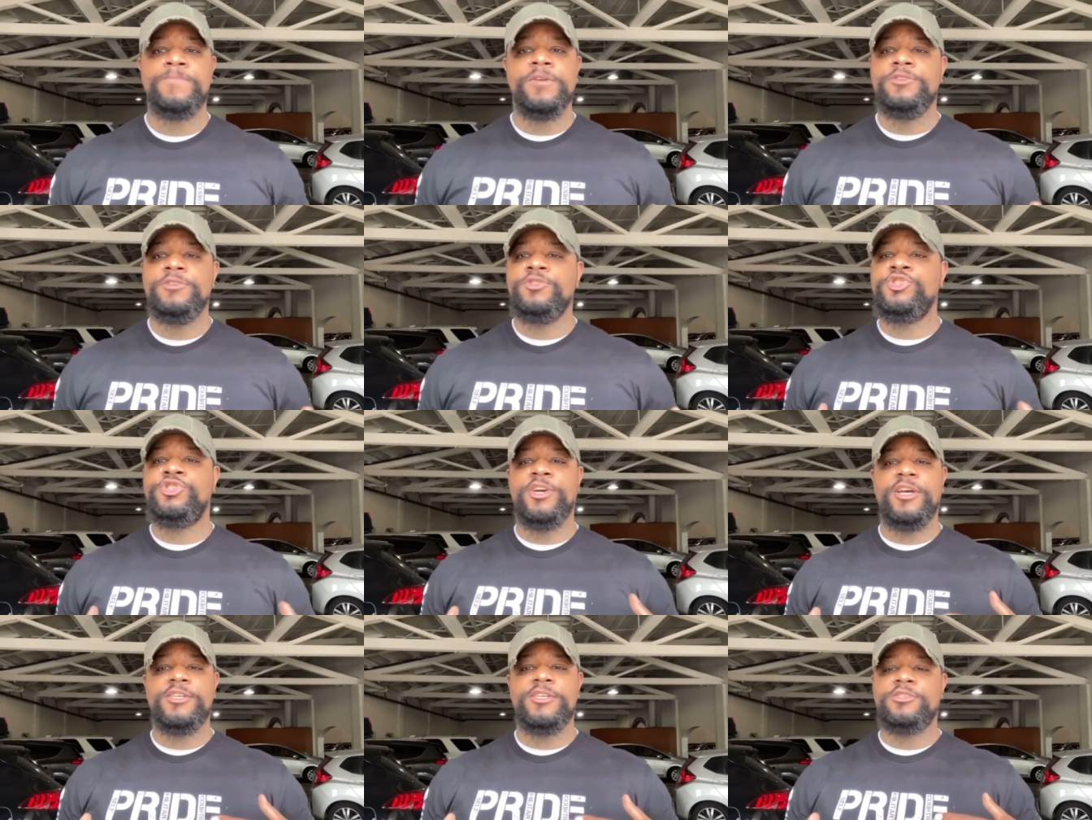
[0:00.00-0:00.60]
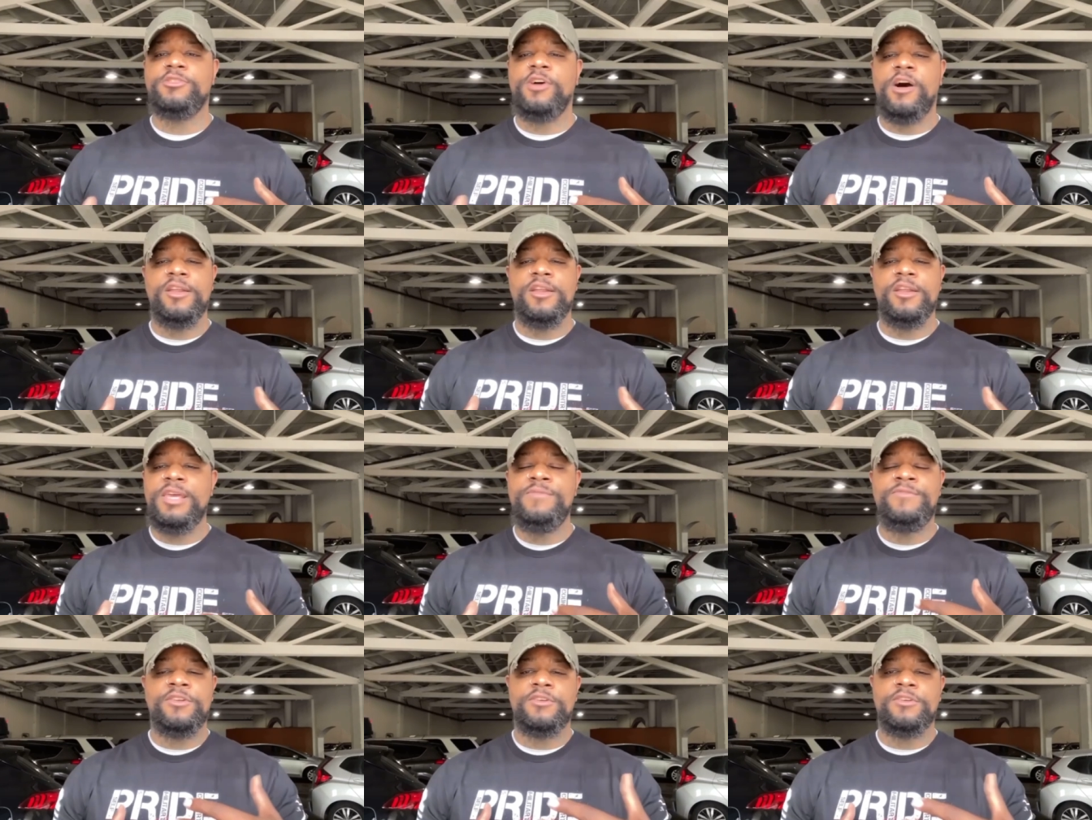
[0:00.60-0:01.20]
just on
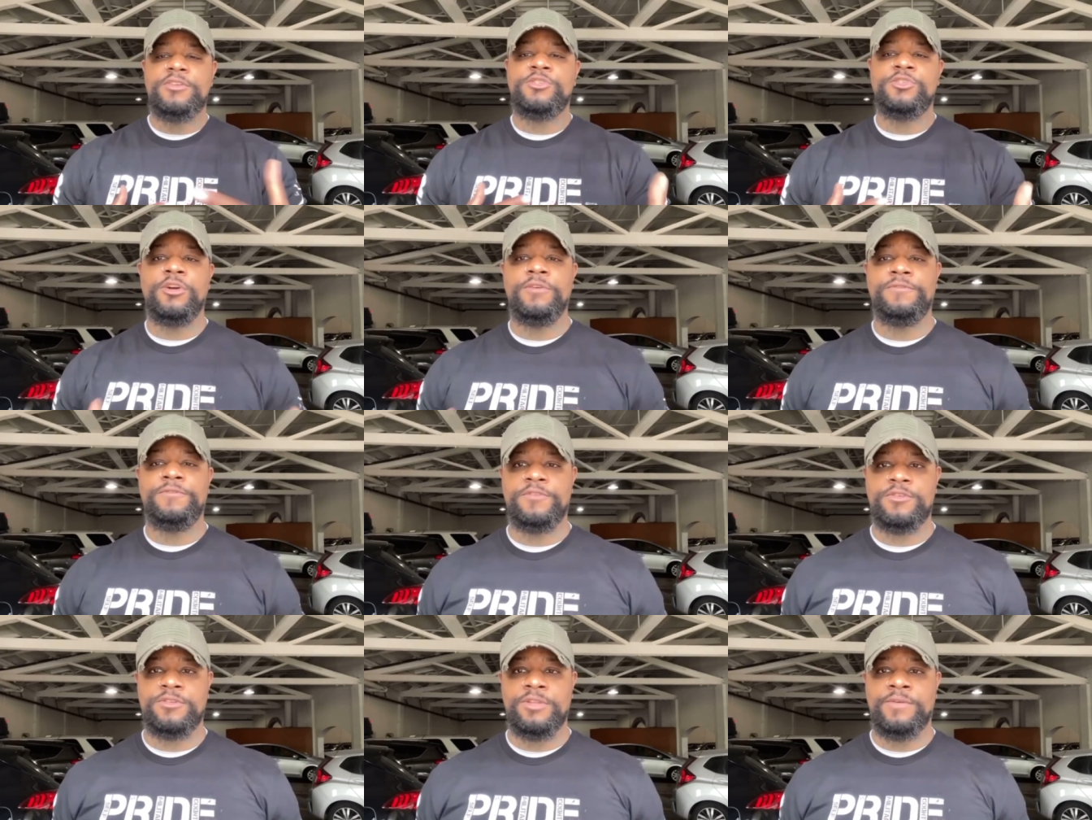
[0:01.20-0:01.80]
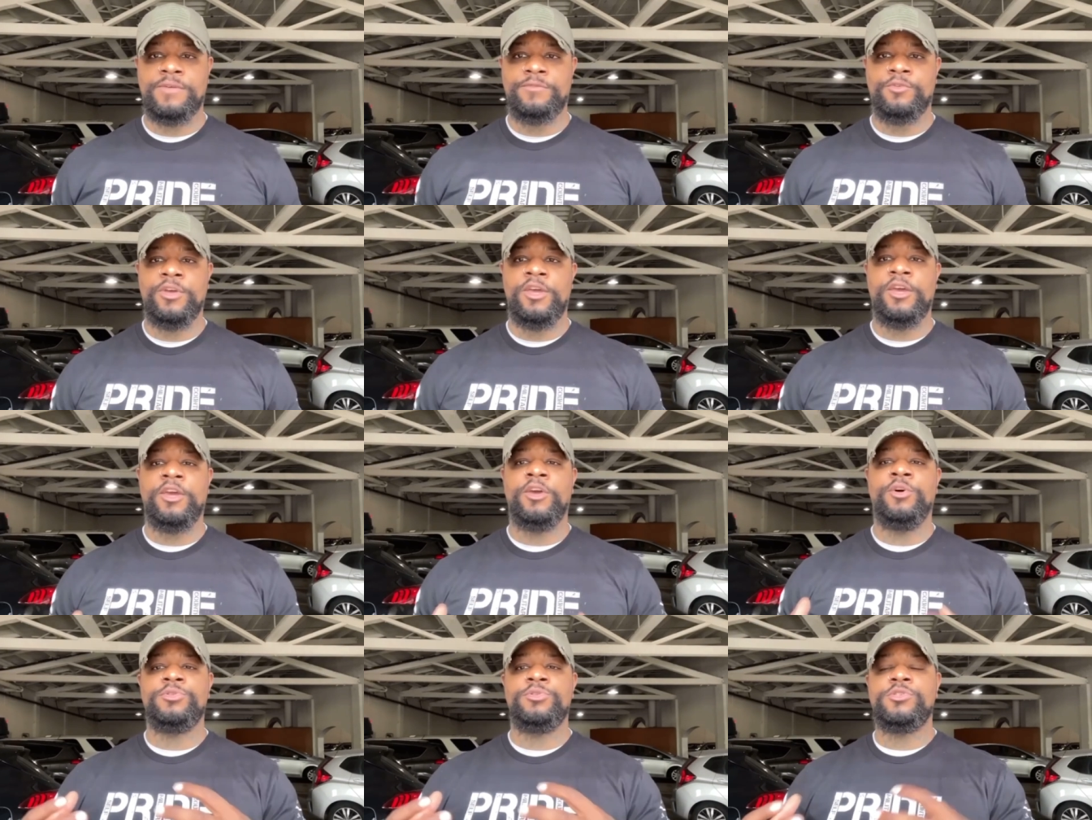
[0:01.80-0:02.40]
even a surface level,
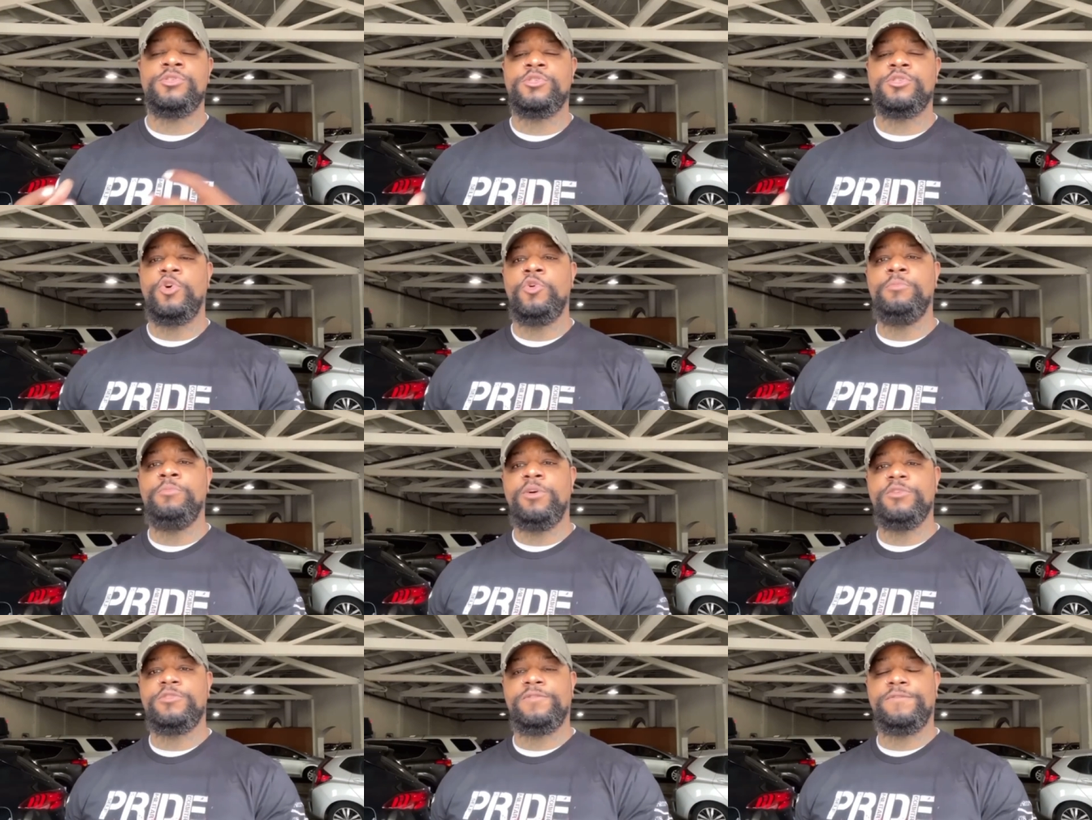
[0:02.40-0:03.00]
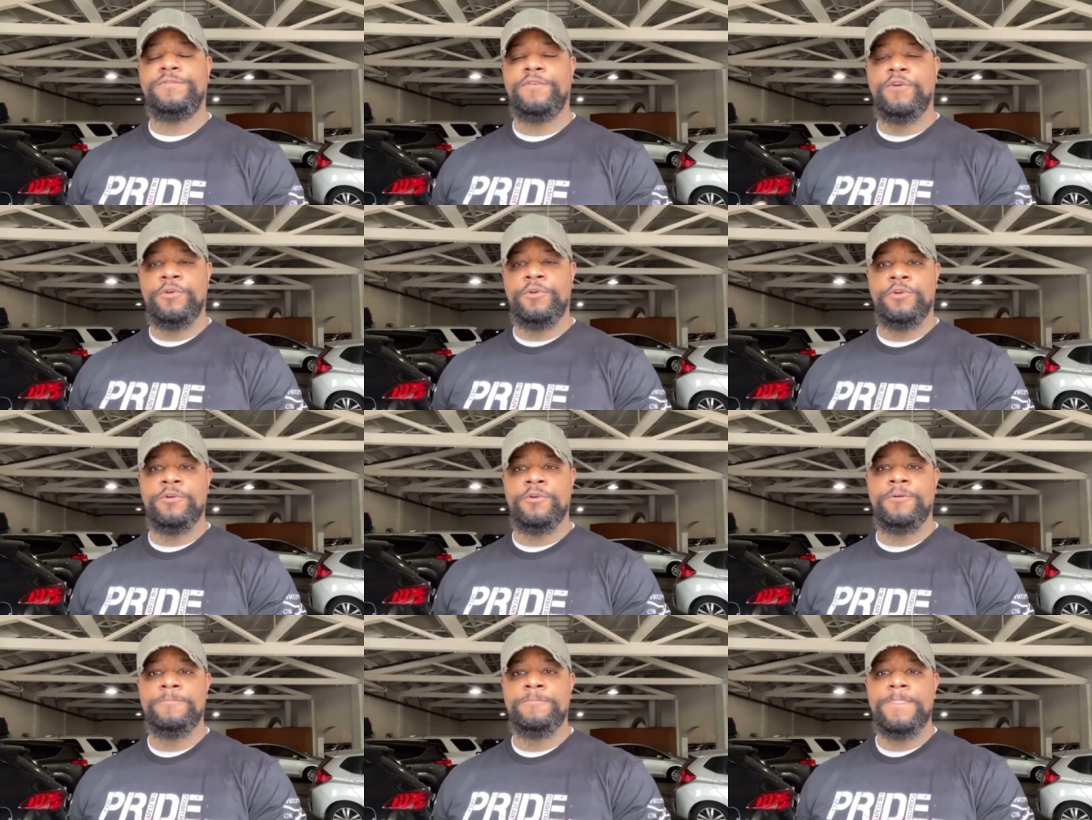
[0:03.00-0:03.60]
it goes so much
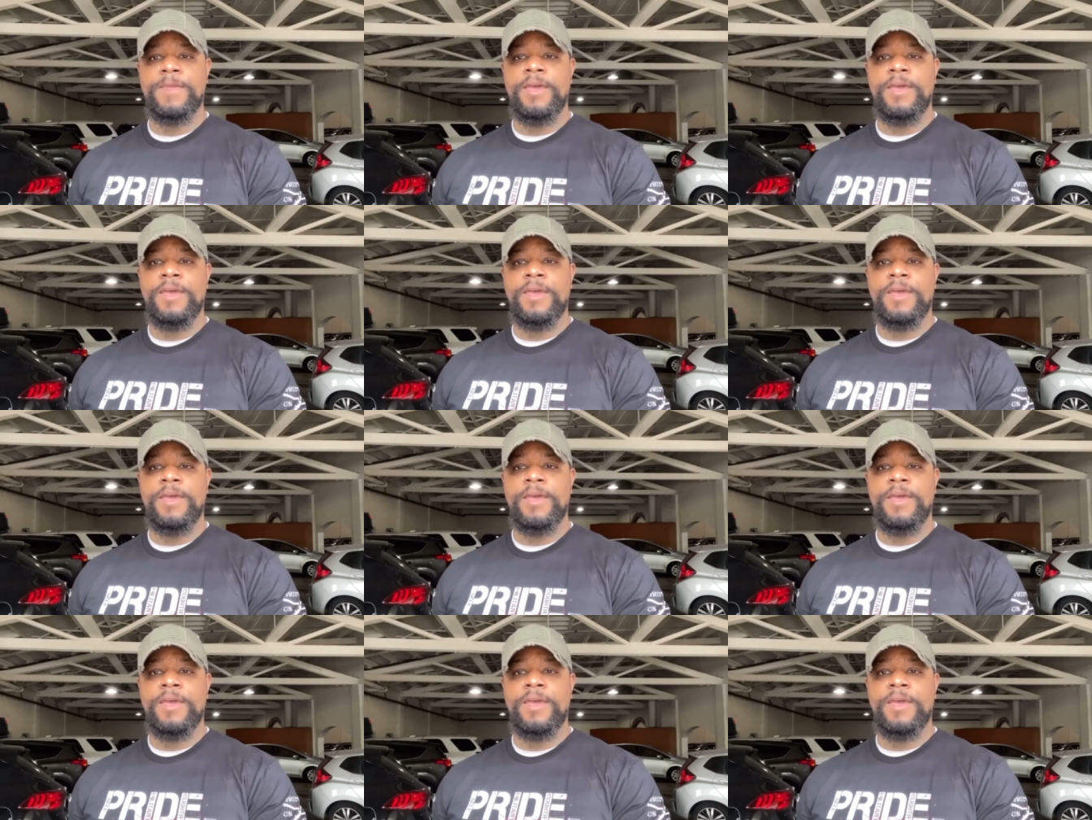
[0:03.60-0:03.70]
further